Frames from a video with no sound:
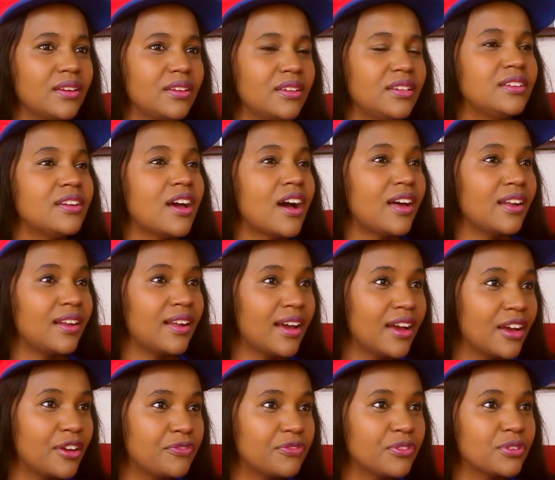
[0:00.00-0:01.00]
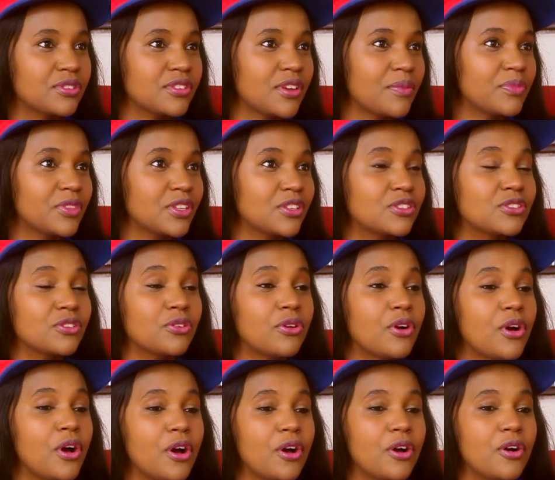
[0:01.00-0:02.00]
in her life or something. So
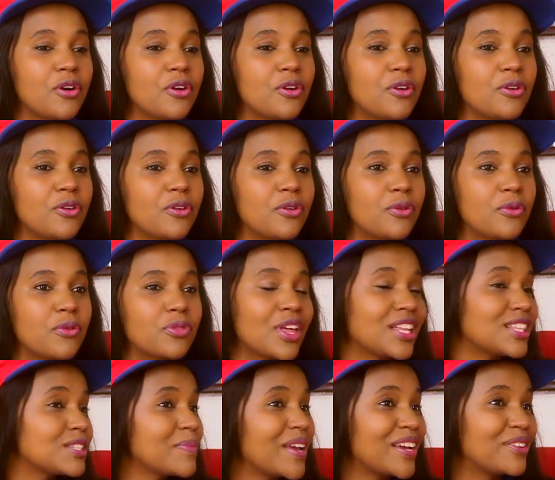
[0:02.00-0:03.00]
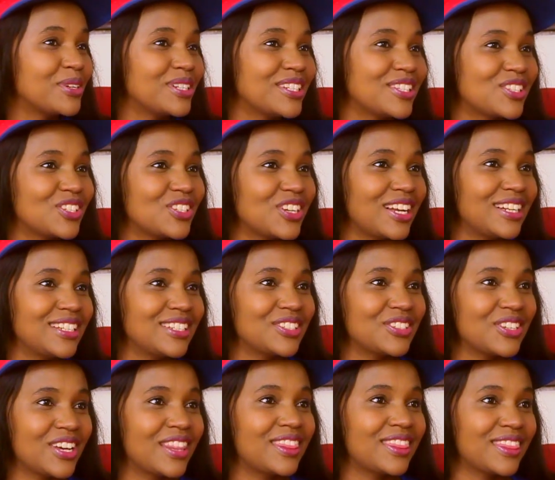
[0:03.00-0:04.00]
that's my greatest challenge
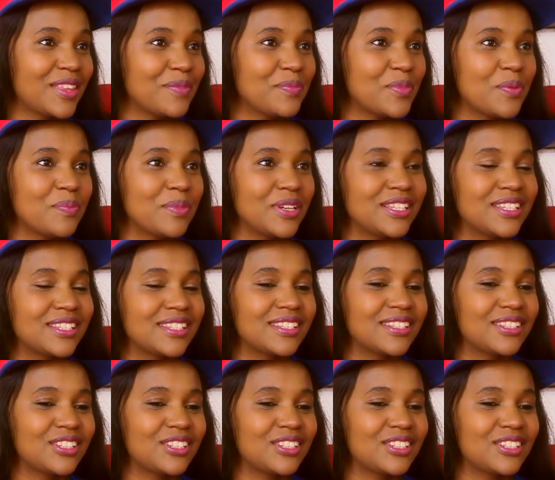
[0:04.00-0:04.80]
at the moment,